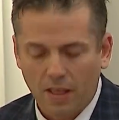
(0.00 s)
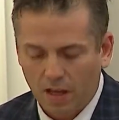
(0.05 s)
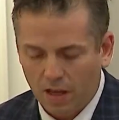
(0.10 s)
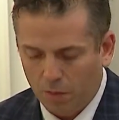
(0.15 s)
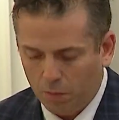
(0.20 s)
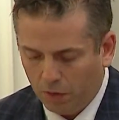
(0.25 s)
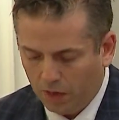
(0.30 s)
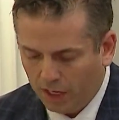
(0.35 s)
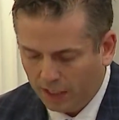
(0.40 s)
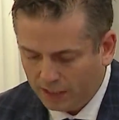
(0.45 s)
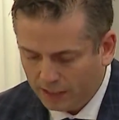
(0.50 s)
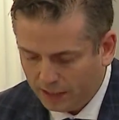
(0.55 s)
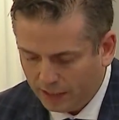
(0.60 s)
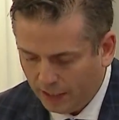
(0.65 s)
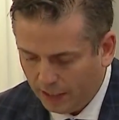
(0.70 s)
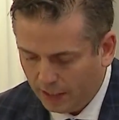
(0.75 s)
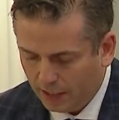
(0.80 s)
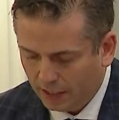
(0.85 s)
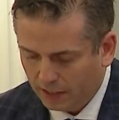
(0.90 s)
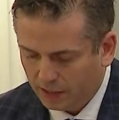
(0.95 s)
And when I
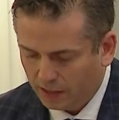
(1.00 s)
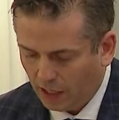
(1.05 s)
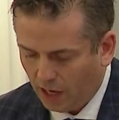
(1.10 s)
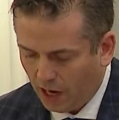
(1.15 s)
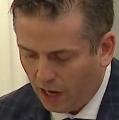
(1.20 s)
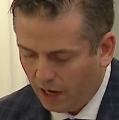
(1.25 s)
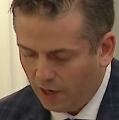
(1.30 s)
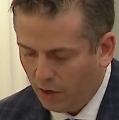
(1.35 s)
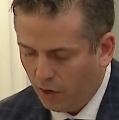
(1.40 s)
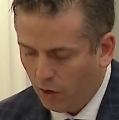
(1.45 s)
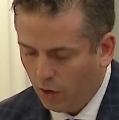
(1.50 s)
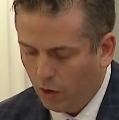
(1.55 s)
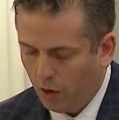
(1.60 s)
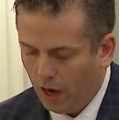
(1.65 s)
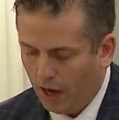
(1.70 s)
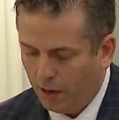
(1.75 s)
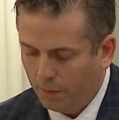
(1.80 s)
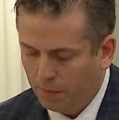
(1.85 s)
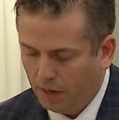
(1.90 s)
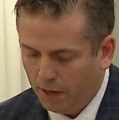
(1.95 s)
see this, I know
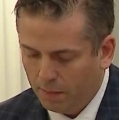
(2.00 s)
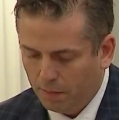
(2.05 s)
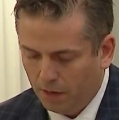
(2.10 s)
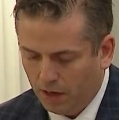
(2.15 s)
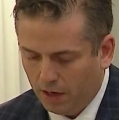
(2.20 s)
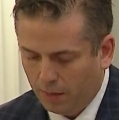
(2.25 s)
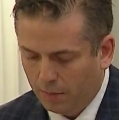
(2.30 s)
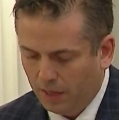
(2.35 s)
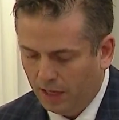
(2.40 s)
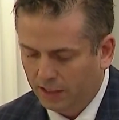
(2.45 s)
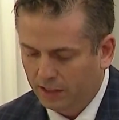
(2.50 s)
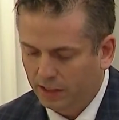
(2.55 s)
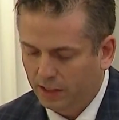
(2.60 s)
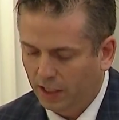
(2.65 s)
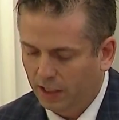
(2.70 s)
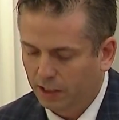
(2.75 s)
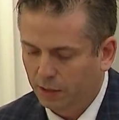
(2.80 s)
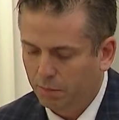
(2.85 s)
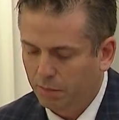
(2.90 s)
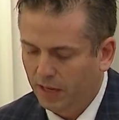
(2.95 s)
how my mom has
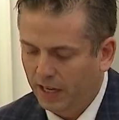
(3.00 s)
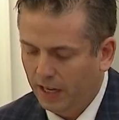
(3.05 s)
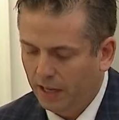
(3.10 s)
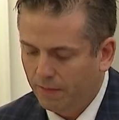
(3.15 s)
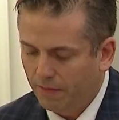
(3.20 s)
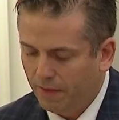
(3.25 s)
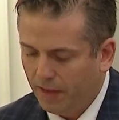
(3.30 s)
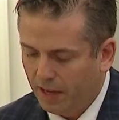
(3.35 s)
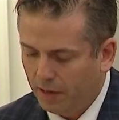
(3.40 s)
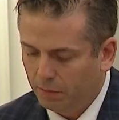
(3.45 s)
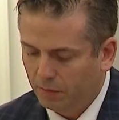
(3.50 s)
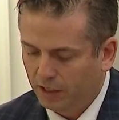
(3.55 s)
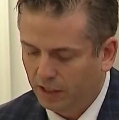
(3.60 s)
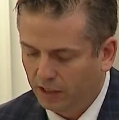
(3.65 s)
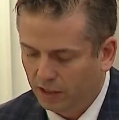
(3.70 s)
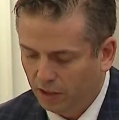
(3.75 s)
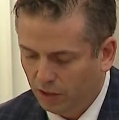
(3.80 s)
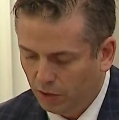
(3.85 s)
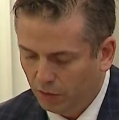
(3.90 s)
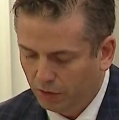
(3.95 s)
touched many
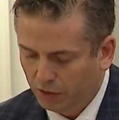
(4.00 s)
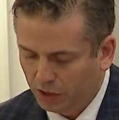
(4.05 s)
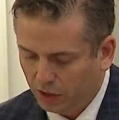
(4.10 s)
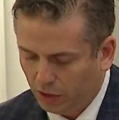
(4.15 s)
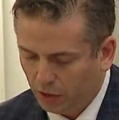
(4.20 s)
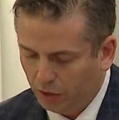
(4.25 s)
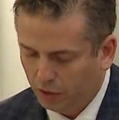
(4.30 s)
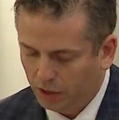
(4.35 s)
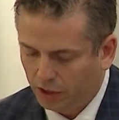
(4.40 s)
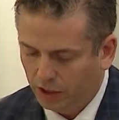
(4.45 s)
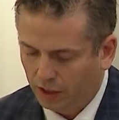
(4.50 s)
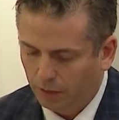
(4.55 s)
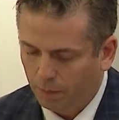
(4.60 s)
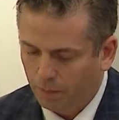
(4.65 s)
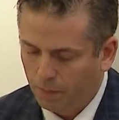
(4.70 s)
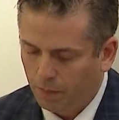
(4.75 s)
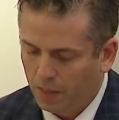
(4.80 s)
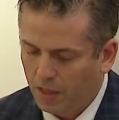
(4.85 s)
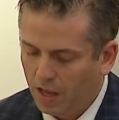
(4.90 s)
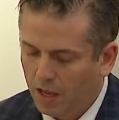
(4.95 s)
families in Nova Scotia,
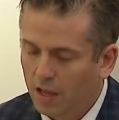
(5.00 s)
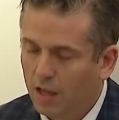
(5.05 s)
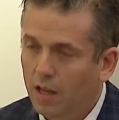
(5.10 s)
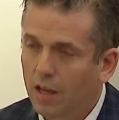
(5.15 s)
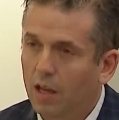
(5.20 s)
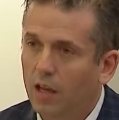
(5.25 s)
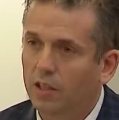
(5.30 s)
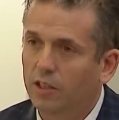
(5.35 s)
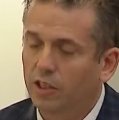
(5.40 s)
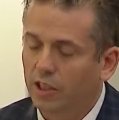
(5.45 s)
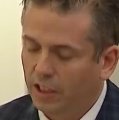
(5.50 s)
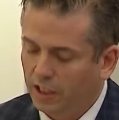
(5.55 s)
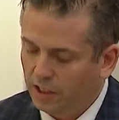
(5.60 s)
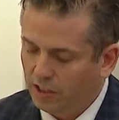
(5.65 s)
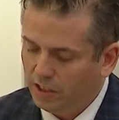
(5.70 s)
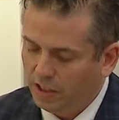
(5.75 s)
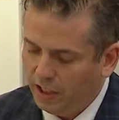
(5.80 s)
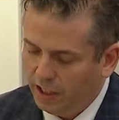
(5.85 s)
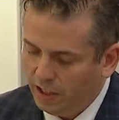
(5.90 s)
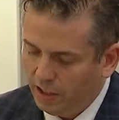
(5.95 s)
and she
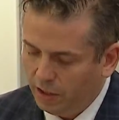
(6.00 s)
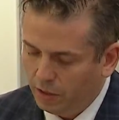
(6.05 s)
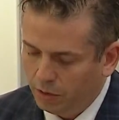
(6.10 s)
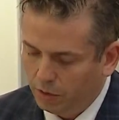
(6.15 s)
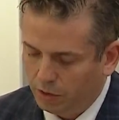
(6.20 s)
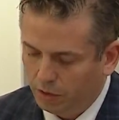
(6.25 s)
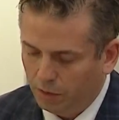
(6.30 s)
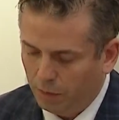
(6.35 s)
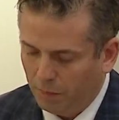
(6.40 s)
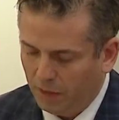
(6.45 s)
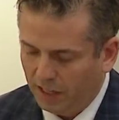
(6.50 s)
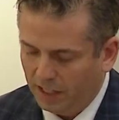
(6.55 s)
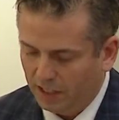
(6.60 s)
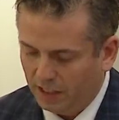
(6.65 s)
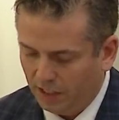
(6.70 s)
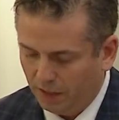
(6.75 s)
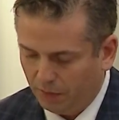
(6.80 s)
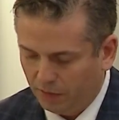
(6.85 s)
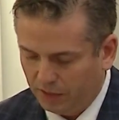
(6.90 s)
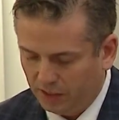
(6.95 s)
continues to make a
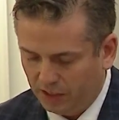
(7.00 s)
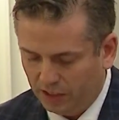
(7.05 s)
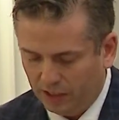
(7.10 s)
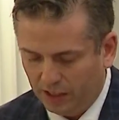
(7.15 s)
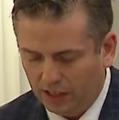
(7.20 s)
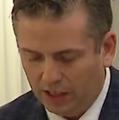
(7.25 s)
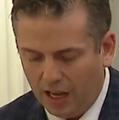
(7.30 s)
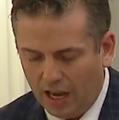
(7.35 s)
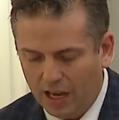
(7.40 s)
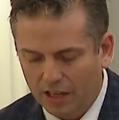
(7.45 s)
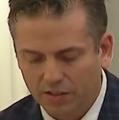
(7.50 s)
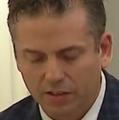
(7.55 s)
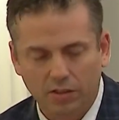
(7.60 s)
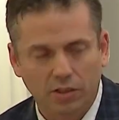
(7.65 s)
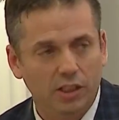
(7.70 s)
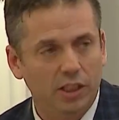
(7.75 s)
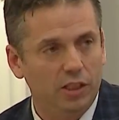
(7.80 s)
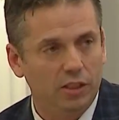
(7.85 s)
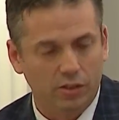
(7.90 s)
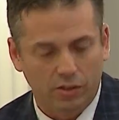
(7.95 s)
difference in the lives of
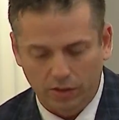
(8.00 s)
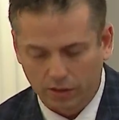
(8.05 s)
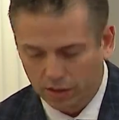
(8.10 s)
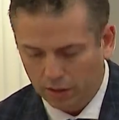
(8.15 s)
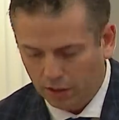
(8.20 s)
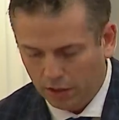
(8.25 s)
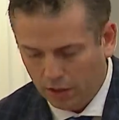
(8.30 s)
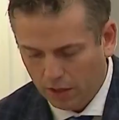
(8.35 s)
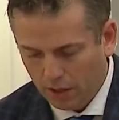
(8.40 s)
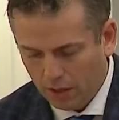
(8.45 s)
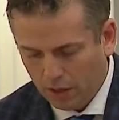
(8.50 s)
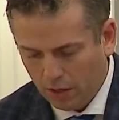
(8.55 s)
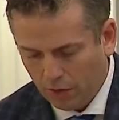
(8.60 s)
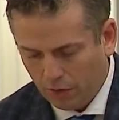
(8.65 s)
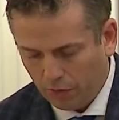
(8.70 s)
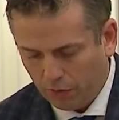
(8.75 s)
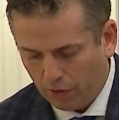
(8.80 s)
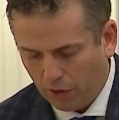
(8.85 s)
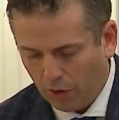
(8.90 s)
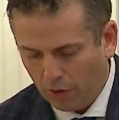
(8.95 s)
children
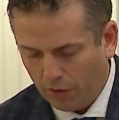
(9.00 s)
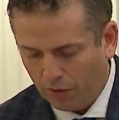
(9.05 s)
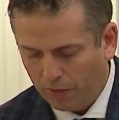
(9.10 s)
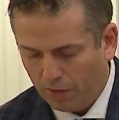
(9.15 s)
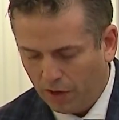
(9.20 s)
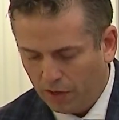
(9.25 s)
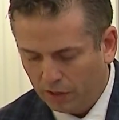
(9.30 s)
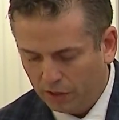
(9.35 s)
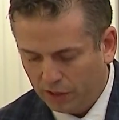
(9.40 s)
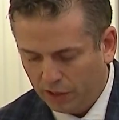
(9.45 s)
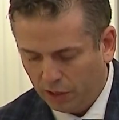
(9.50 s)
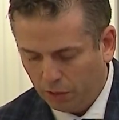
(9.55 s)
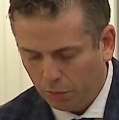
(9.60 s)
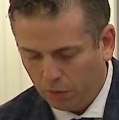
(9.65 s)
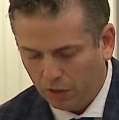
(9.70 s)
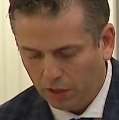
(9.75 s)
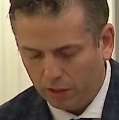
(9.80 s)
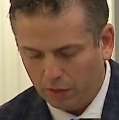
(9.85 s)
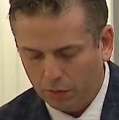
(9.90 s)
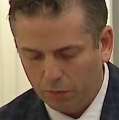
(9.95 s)
throughout her volunteer
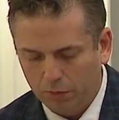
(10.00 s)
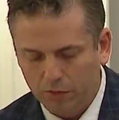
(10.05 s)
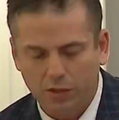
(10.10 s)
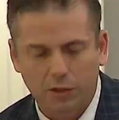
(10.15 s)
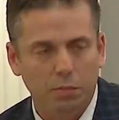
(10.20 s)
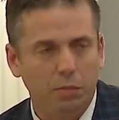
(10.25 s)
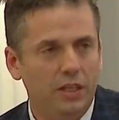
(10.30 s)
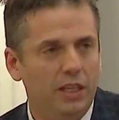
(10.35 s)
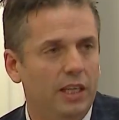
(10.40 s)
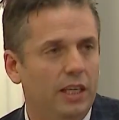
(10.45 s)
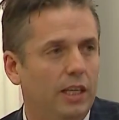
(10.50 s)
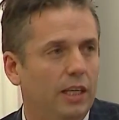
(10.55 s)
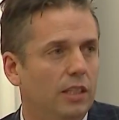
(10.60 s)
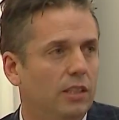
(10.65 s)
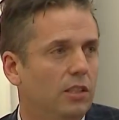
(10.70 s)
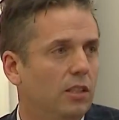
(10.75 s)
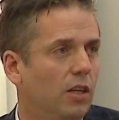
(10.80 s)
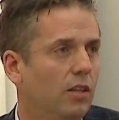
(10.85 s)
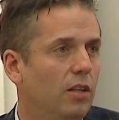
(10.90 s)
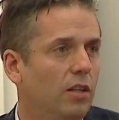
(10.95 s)
work with Speedy
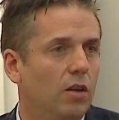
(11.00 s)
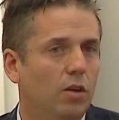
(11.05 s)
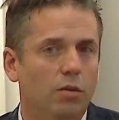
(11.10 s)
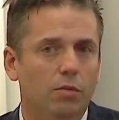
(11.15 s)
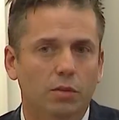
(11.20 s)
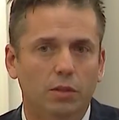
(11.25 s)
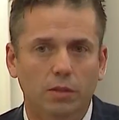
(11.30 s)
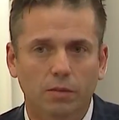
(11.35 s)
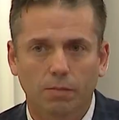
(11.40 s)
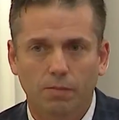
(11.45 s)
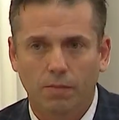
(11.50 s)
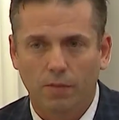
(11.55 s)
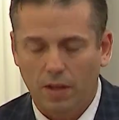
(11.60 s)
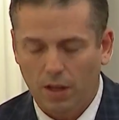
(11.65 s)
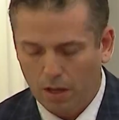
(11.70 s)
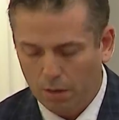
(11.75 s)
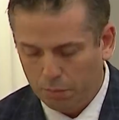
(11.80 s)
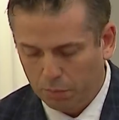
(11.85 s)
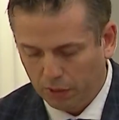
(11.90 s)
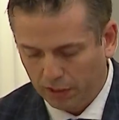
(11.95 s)
Kids on the Oval
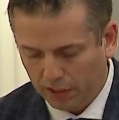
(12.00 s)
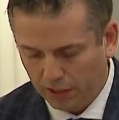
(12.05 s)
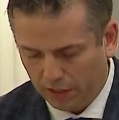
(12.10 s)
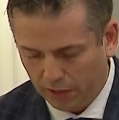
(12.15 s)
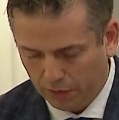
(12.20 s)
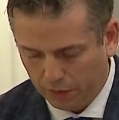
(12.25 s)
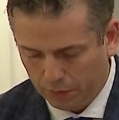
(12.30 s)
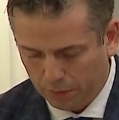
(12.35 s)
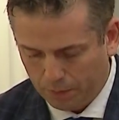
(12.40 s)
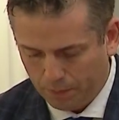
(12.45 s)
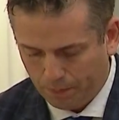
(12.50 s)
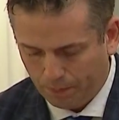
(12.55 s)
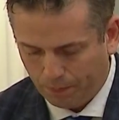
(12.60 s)
and Brigadoon.